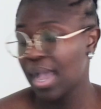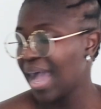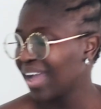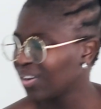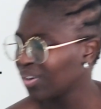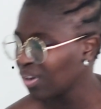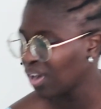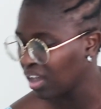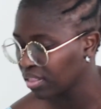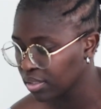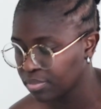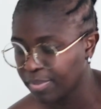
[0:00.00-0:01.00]
I don't know
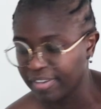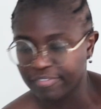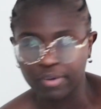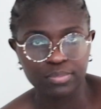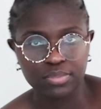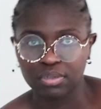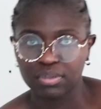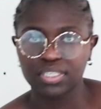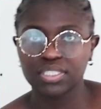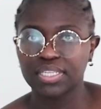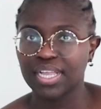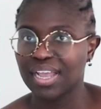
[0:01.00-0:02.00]
how this performs,
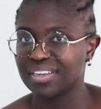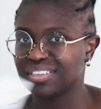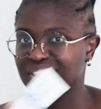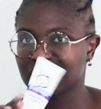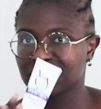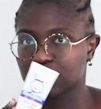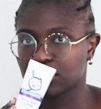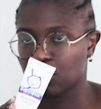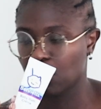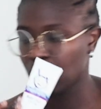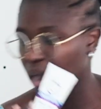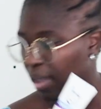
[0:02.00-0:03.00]
honestly. I didn't
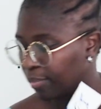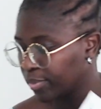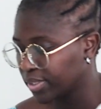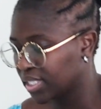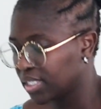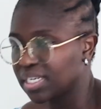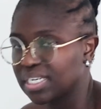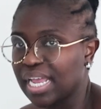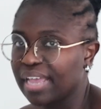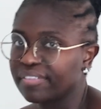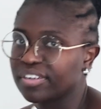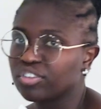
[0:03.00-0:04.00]
go up with it and I
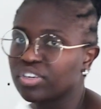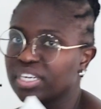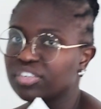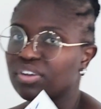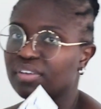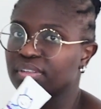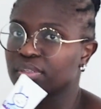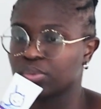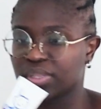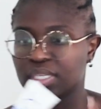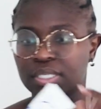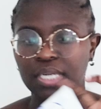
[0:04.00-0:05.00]
haven't really traveled
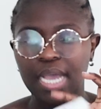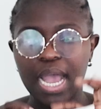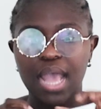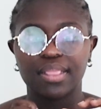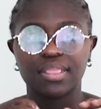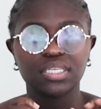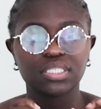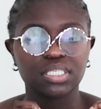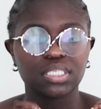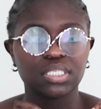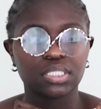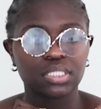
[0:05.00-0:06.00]
with it. This
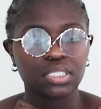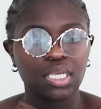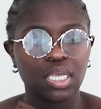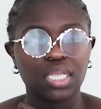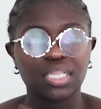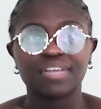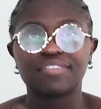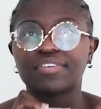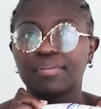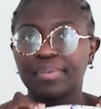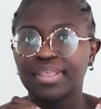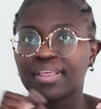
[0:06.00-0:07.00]
is the
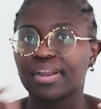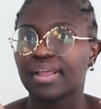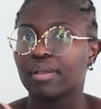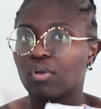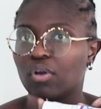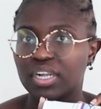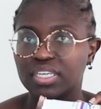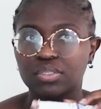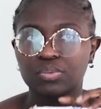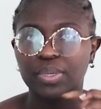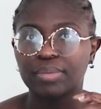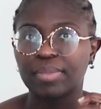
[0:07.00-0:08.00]
freebie that I
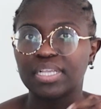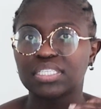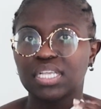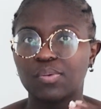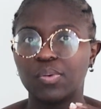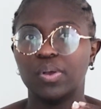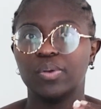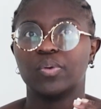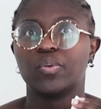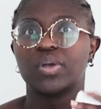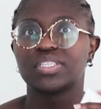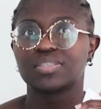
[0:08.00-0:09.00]
got when my son
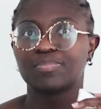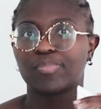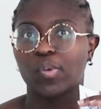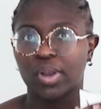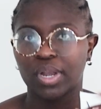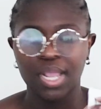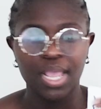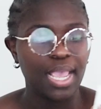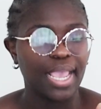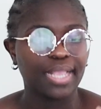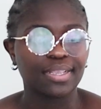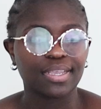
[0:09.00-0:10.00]
was born,
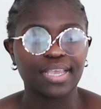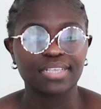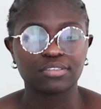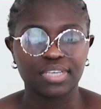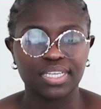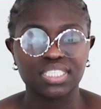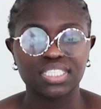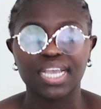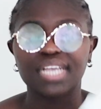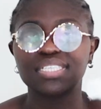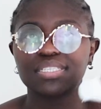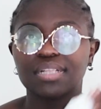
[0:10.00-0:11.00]
and as you can see,
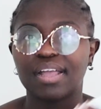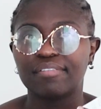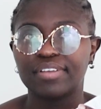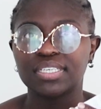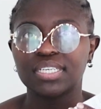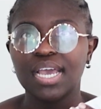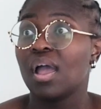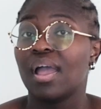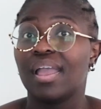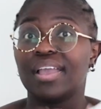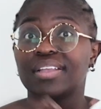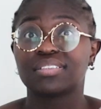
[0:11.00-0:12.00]
I still have it.
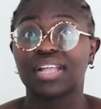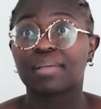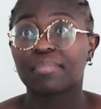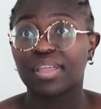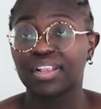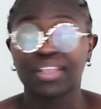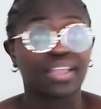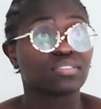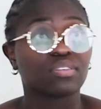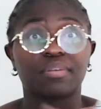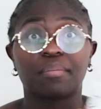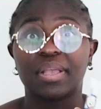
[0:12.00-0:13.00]
It's like in
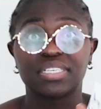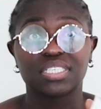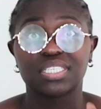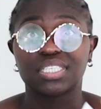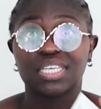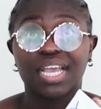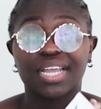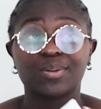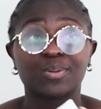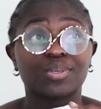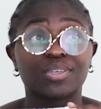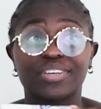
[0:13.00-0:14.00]
case of emergency. I
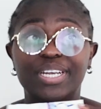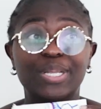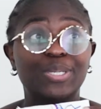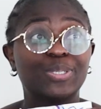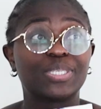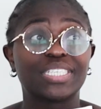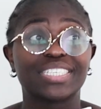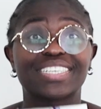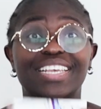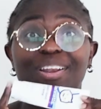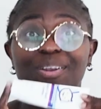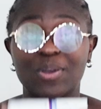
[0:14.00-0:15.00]
don't really use this
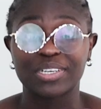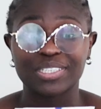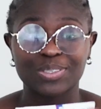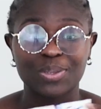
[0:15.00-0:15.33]
a lot.